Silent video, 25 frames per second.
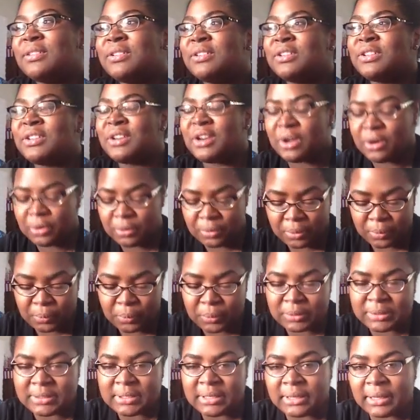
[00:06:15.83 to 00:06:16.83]
you know,
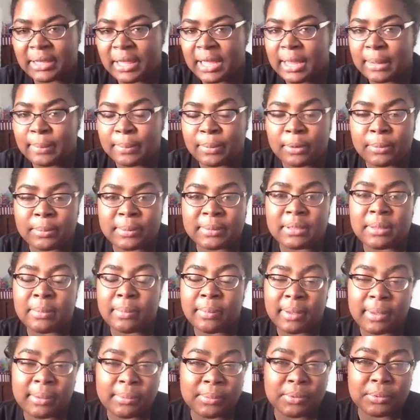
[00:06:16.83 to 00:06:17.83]
was in labor, but the
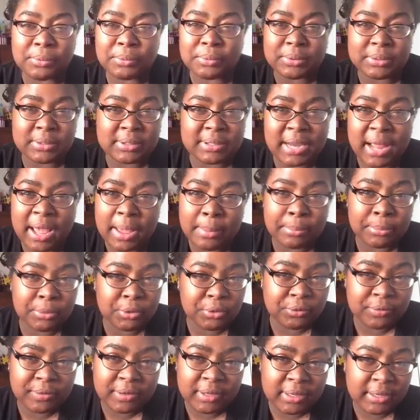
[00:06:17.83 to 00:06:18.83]
baby was not
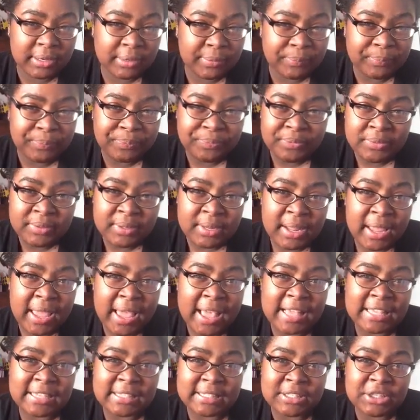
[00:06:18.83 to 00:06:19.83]
moving
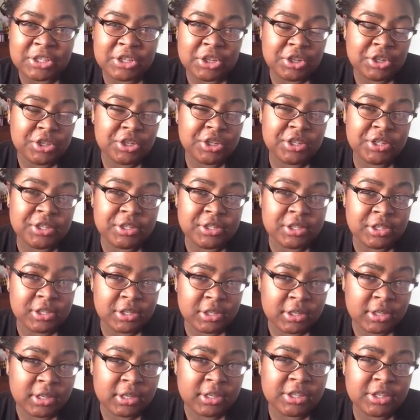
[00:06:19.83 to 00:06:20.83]
as she
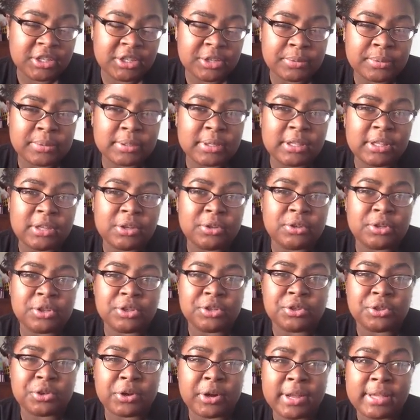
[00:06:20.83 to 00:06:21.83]
should. She was a little
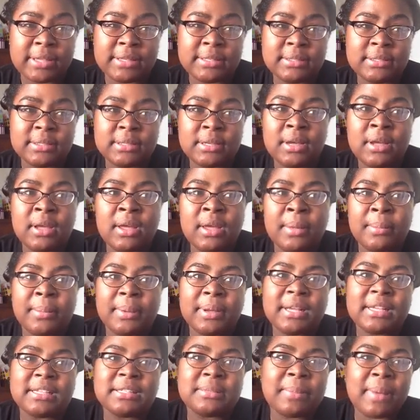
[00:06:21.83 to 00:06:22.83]
distressed
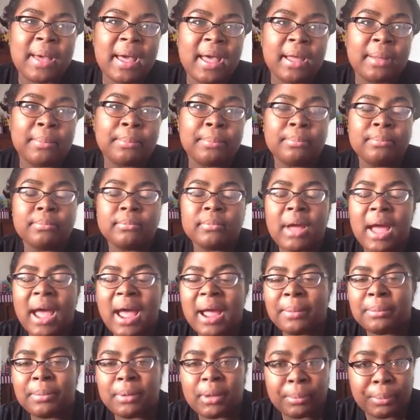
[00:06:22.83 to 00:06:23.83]
because of my
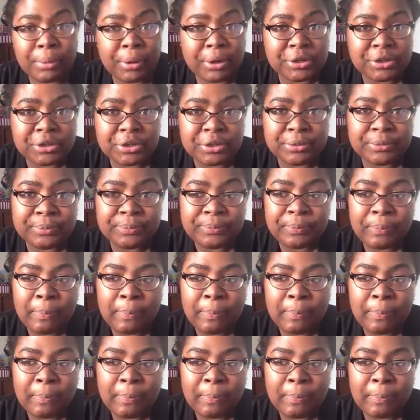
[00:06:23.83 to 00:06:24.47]
high blood pressure,